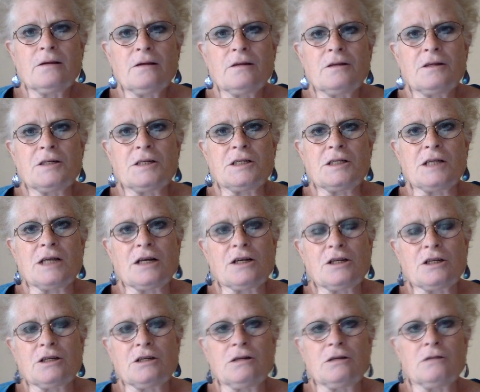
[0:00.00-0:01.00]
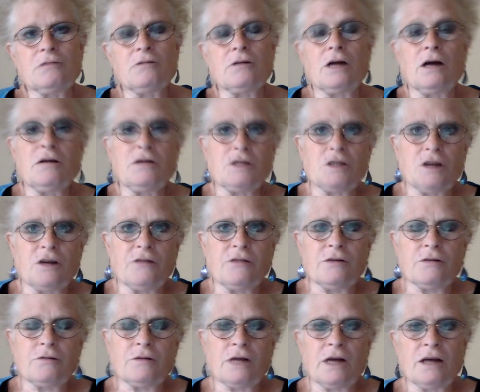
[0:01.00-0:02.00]
This is actually what I was
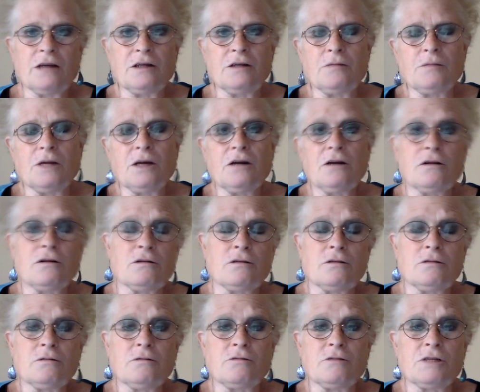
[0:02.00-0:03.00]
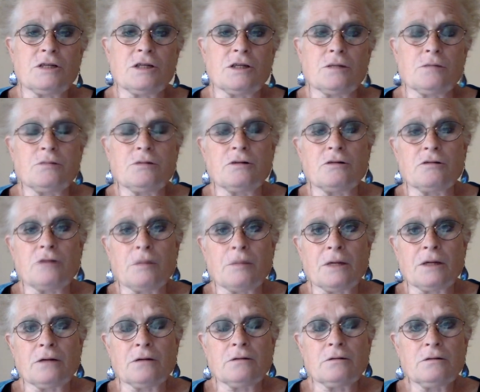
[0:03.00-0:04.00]
offered when I did my non-linguistic
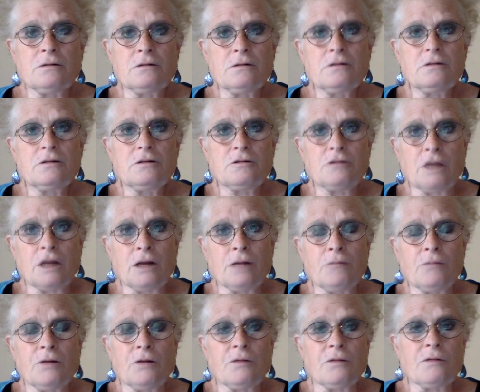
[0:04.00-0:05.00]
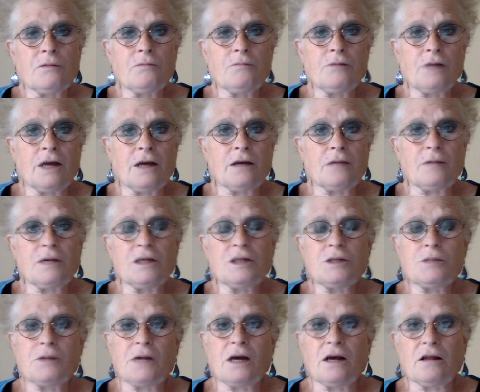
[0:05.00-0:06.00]
programming training, both prac and
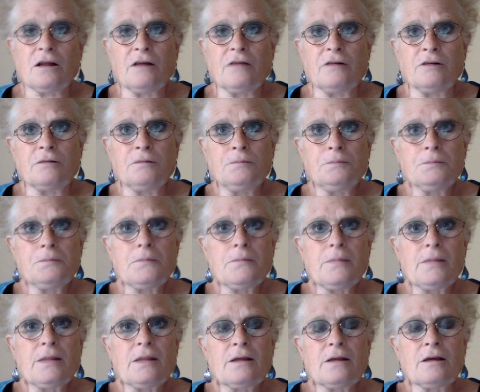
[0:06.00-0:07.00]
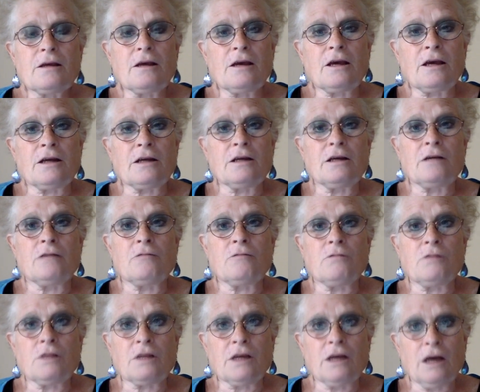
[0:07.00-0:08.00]
master prac level, and it
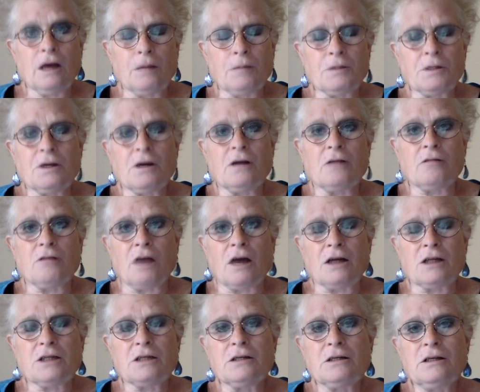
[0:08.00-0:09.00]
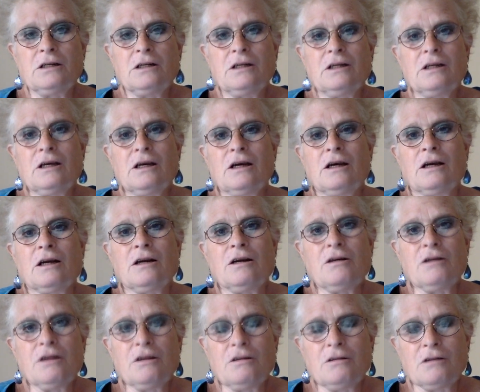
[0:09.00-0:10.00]
really helped a lot. And I know
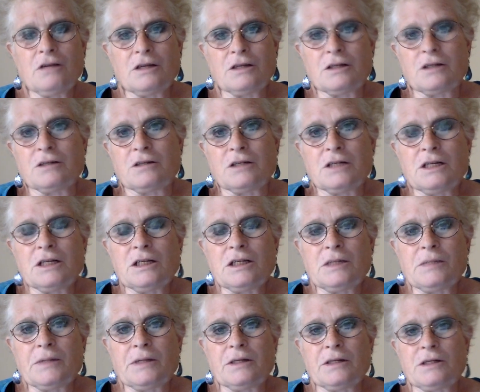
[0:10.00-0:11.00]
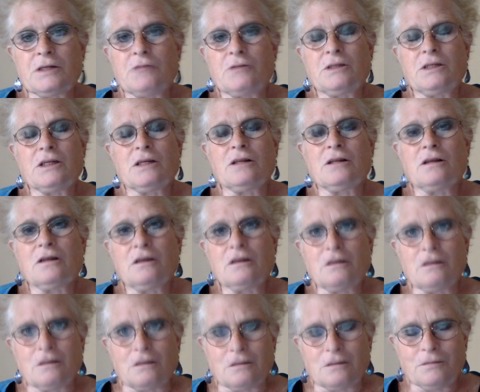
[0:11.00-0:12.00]
that you guys understand this because you went to
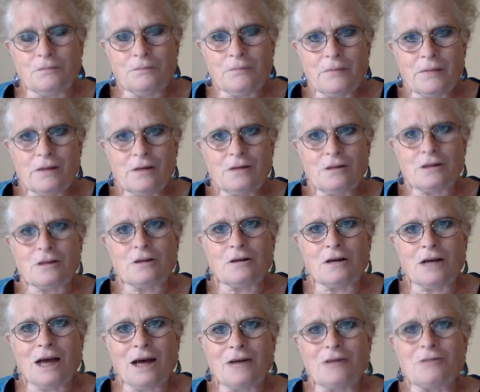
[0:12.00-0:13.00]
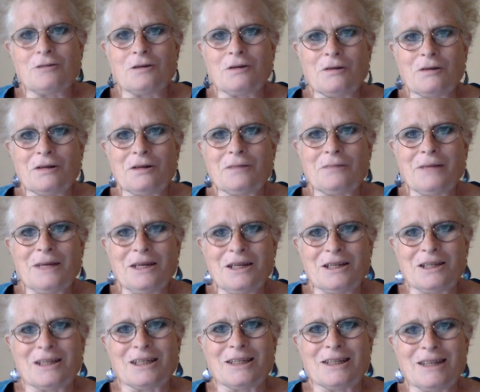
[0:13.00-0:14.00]
clinical to learn how to work with your
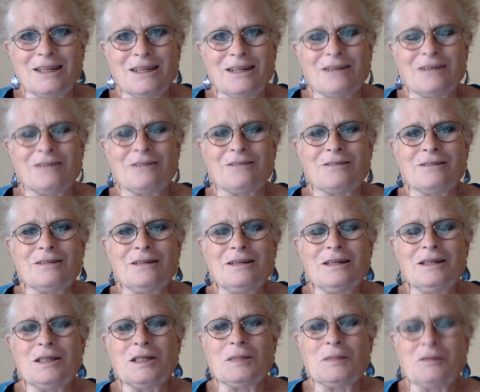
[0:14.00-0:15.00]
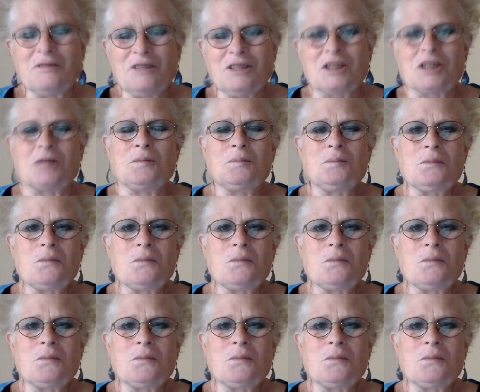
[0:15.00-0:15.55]
patients, right, under supervision.